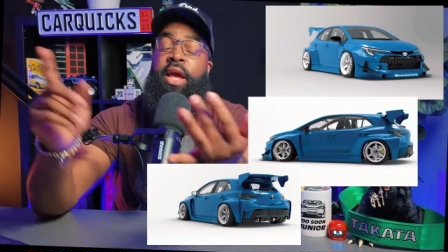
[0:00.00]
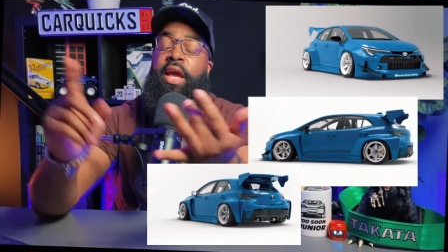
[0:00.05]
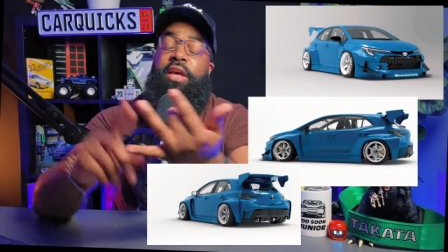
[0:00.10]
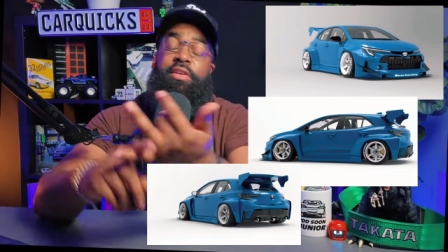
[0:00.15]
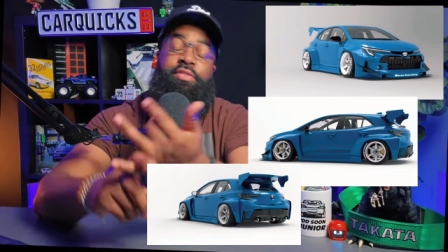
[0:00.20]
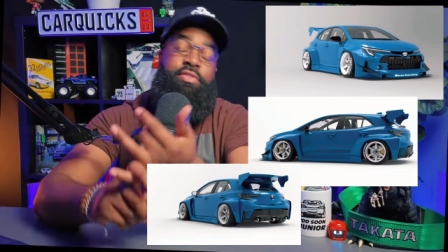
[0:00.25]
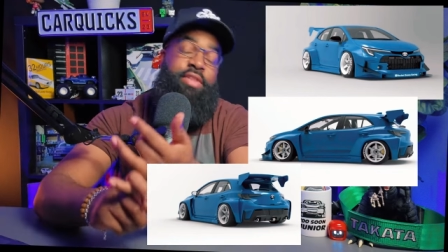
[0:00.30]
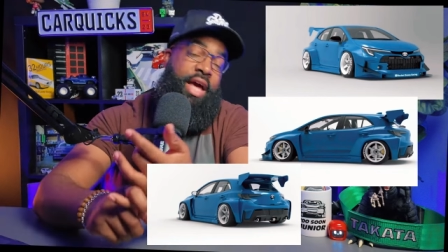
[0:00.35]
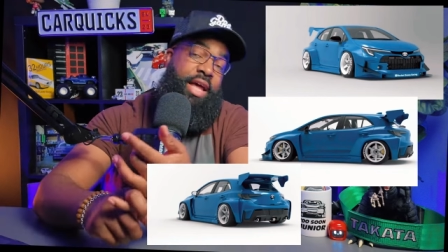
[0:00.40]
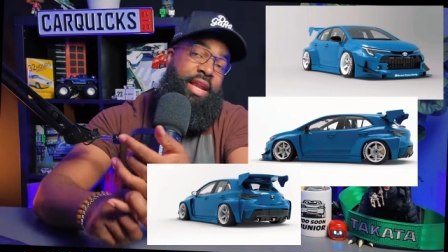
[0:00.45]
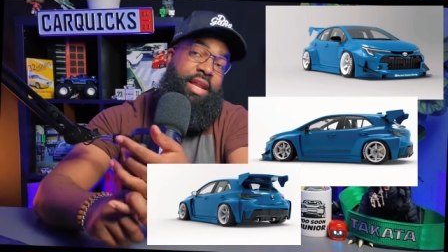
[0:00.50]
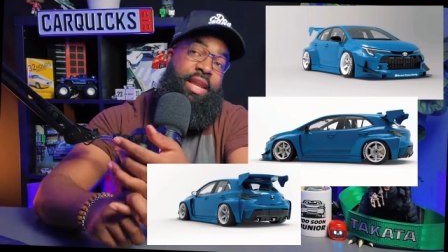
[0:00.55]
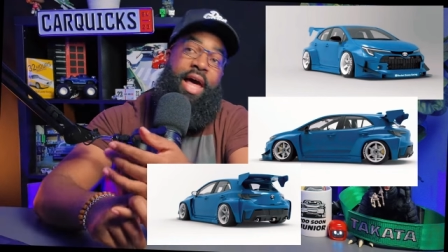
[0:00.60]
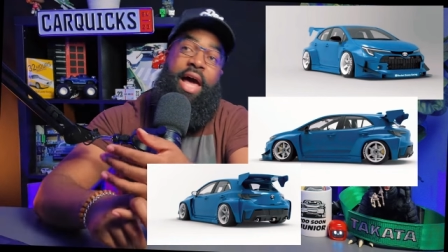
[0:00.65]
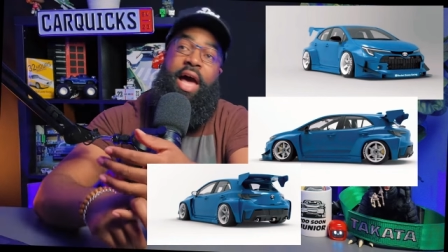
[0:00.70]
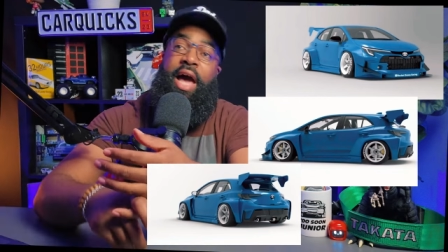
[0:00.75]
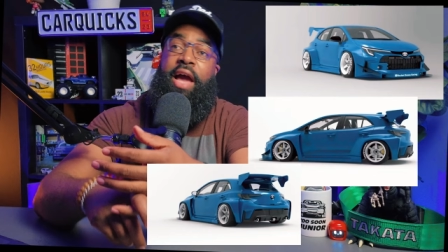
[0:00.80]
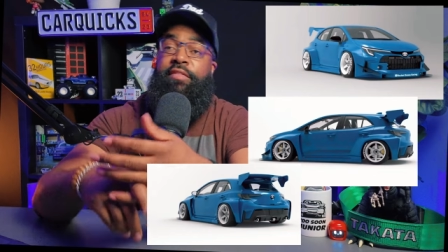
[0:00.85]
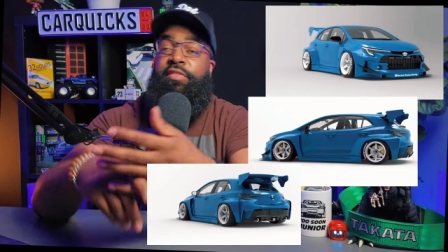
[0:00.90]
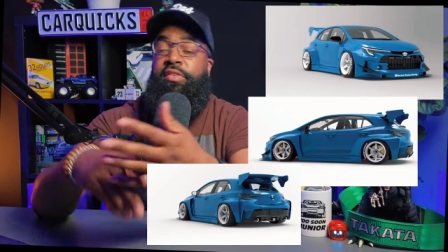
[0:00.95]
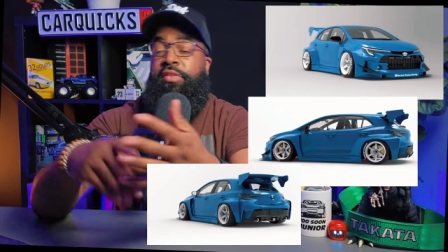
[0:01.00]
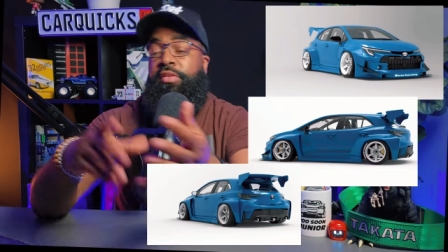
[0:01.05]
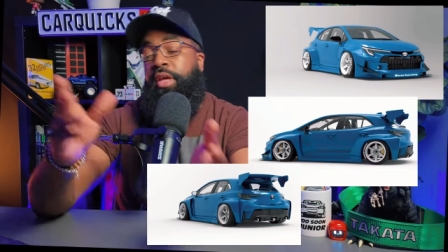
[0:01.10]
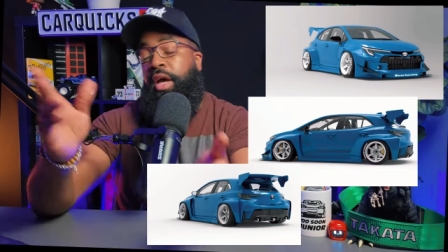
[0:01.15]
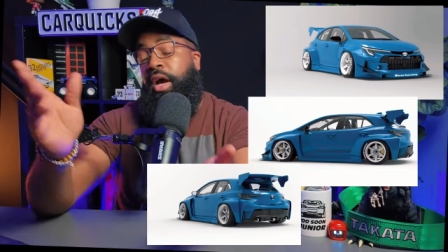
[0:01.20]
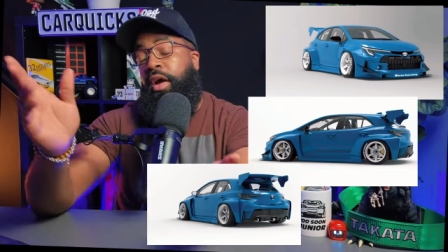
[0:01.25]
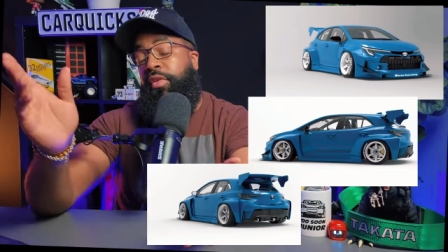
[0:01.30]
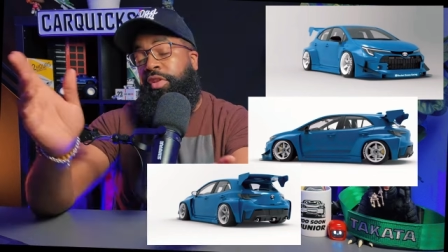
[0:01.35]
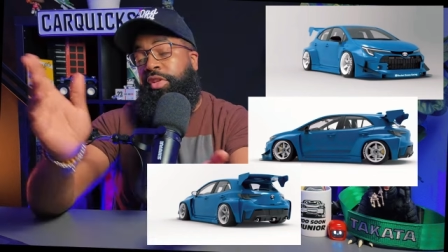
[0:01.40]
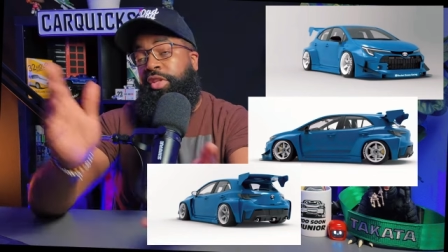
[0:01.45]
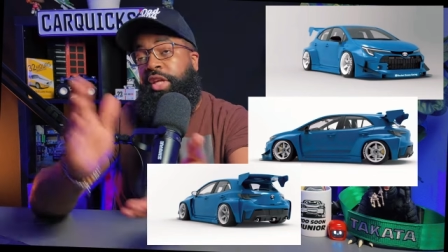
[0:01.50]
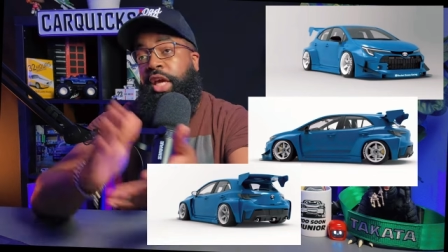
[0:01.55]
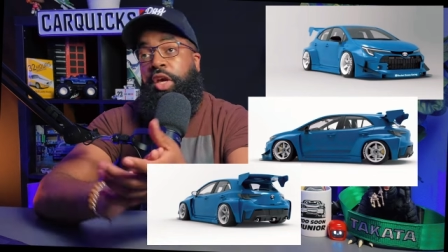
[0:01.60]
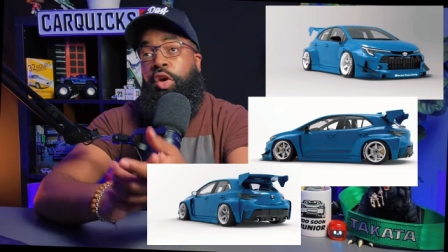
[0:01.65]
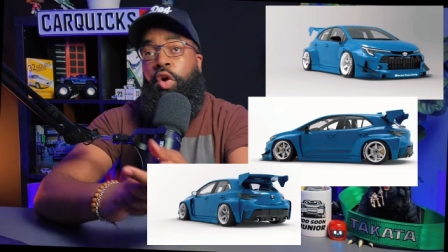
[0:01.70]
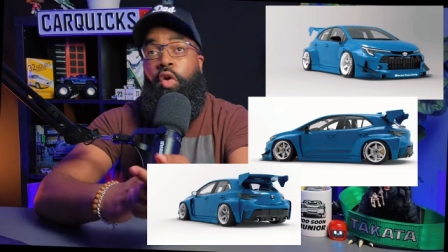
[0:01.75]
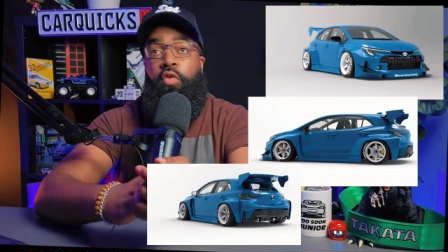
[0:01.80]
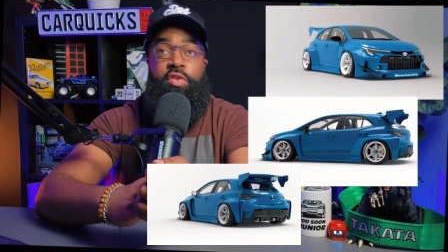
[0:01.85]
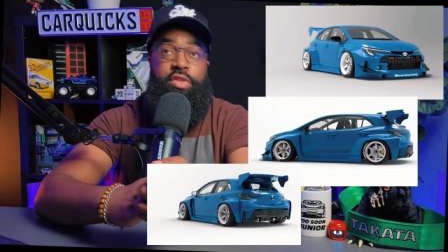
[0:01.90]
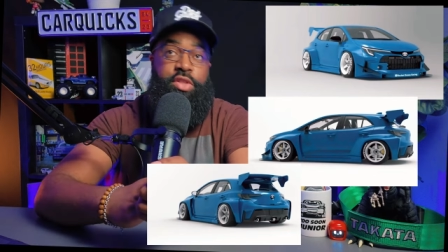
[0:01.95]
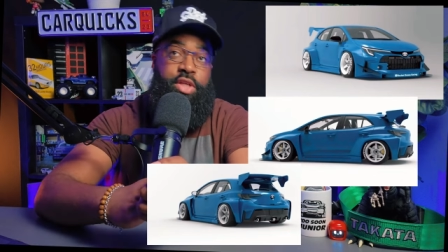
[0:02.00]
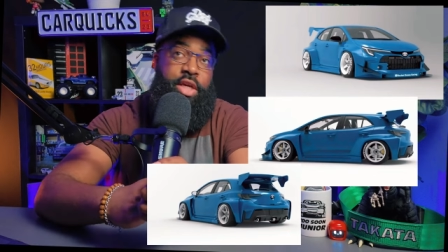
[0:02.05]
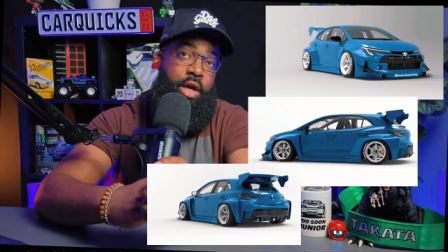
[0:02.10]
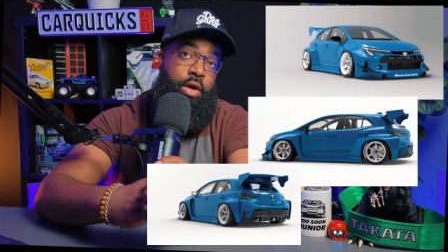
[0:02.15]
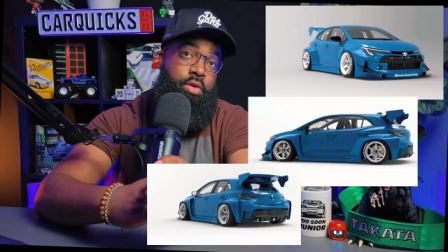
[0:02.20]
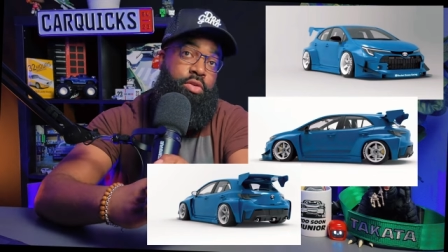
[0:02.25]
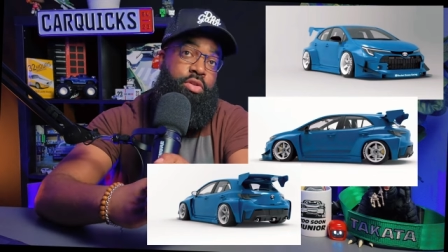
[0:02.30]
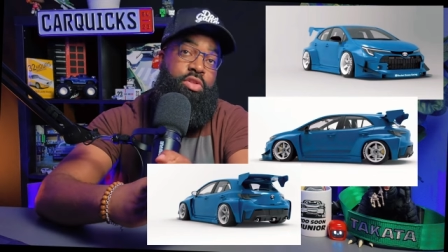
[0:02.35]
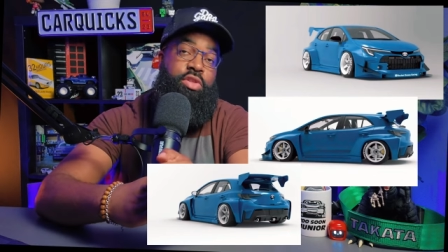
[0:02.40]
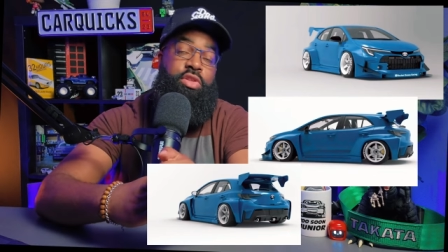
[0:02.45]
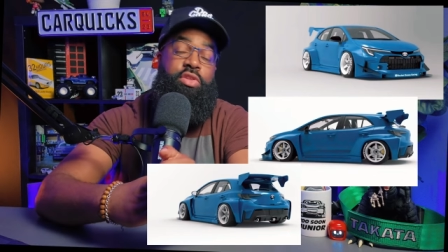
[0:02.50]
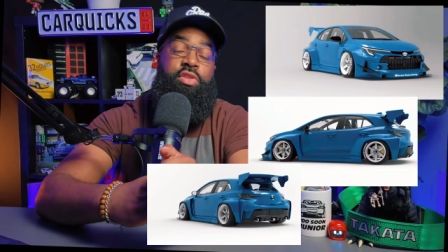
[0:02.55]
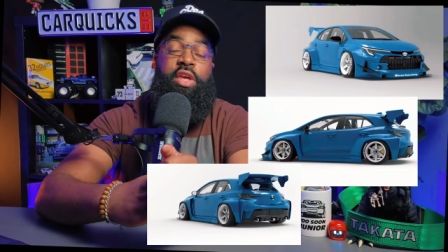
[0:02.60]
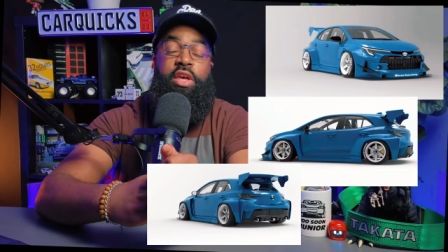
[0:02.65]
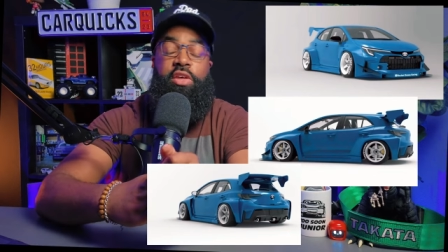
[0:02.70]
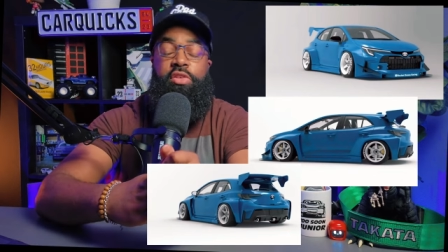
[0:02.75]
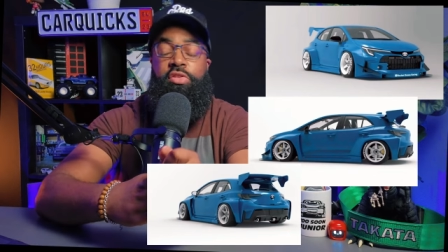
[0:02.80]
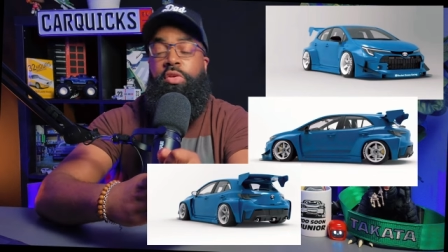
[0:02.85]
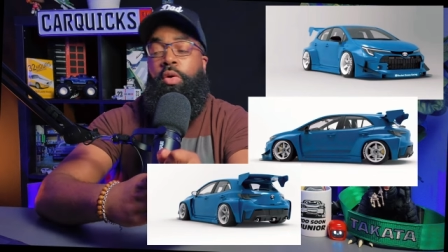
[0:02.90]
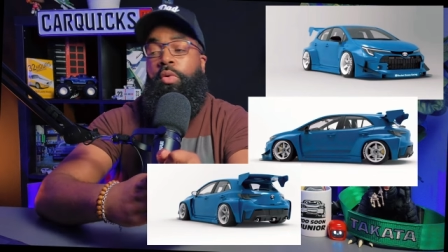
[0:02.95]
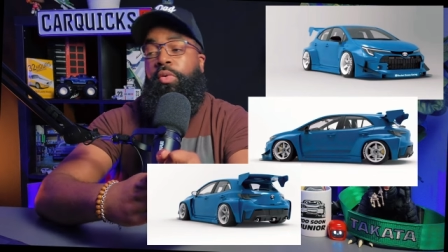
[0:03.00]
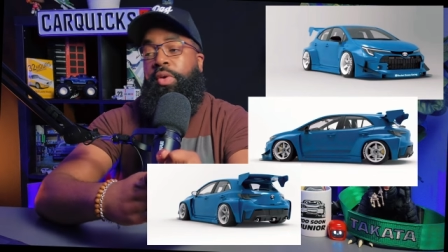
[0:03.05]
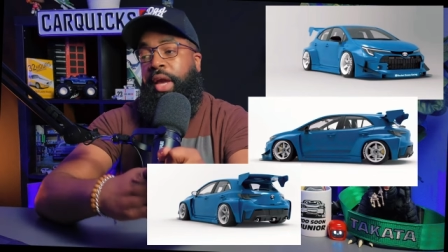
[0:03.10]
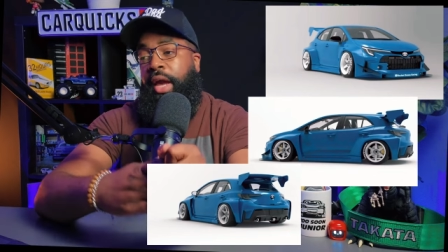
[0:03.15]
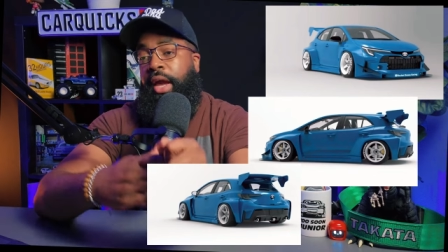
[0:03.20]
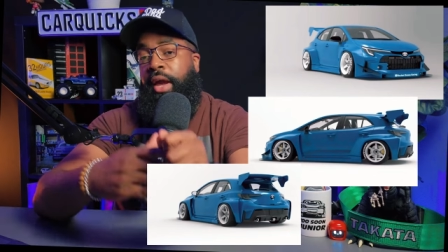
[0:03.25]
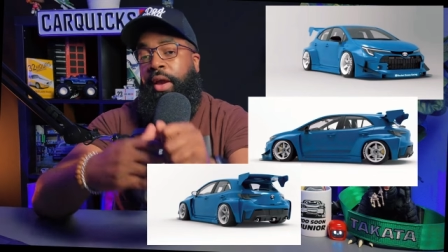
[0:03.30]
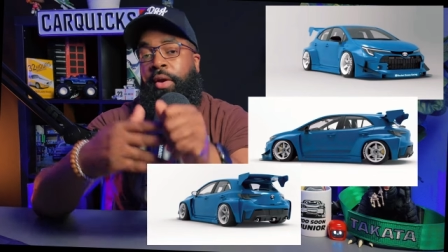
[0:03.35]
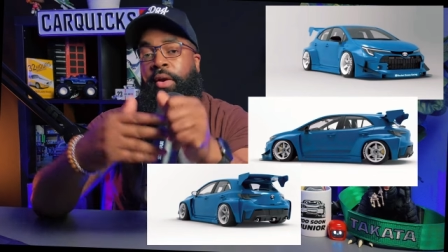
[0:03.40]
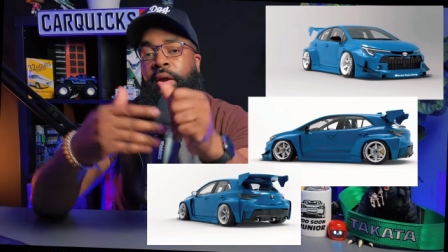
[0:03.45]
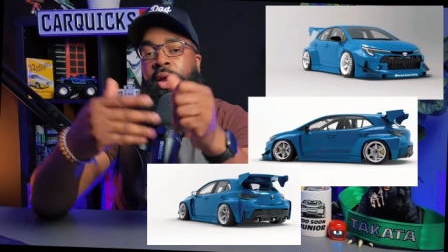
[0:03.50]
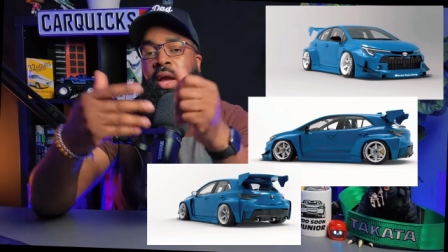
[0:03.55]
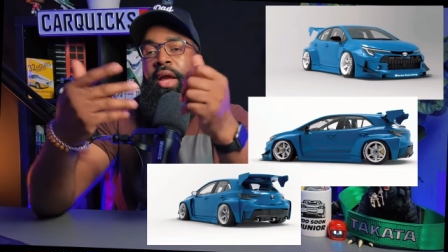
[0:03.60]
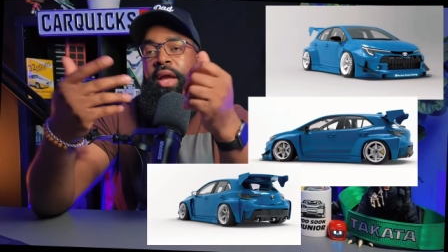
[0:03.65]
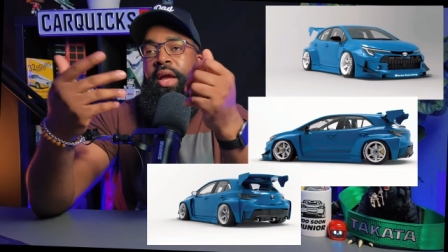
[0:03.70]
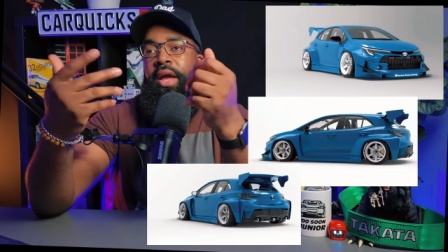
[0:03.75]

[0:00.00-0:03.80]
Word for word: It's not alive. It's dumb. The takeover's killed. These kids don't care.